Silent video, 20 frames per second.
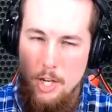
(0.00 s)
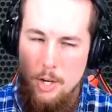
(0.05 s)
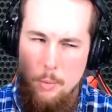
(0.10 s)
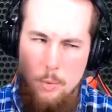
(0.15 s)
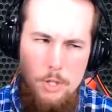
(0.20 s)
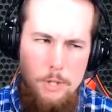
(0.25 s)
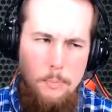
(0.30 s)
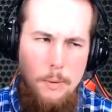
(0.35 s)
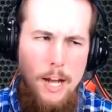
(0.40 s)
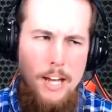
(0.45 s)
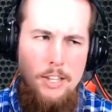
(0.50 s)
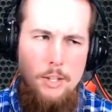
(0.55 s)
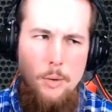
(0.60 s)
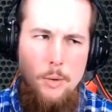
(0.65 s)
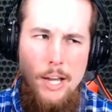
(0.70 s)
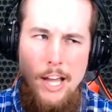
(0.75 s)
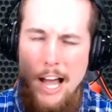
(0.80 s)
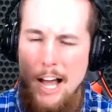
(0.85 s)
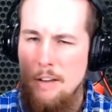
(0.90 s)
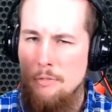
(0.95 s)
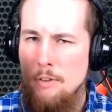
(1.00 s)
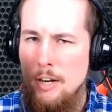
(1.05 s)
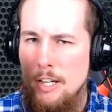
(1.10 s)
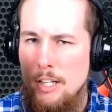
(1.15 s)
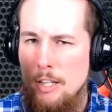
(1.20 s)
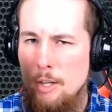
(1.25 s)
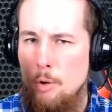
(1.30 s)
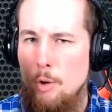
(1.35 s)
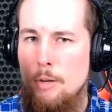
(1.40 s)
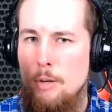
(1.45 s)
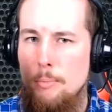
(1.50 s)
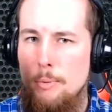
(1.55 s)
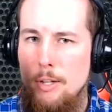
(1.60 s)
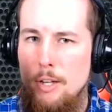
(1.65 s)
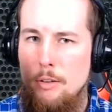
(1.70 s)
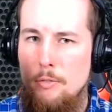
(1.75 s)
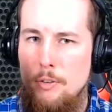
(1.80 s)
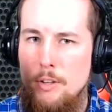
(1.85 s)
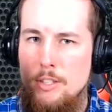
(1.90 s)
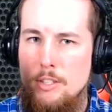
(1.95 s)
which, by the way, I find incredibly
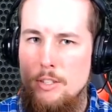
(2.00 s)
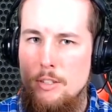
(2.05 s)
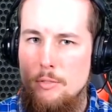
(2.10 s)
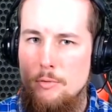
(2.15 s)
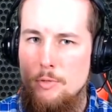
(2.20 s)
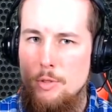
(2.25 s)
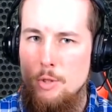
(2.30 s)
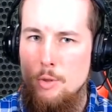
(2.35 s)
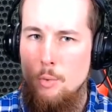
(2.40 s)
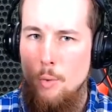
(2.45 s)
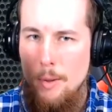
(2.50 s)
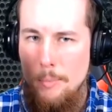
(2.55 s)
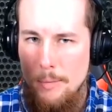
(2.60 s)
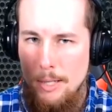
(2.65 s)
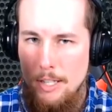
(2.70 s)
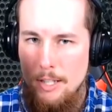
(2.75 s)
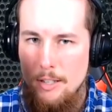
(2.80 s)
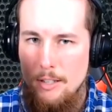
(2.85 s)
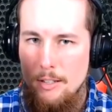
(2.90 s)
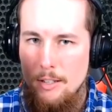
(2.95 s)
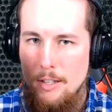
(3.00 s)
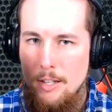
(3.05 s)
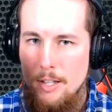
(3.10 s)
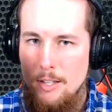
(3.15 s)
offensive to women,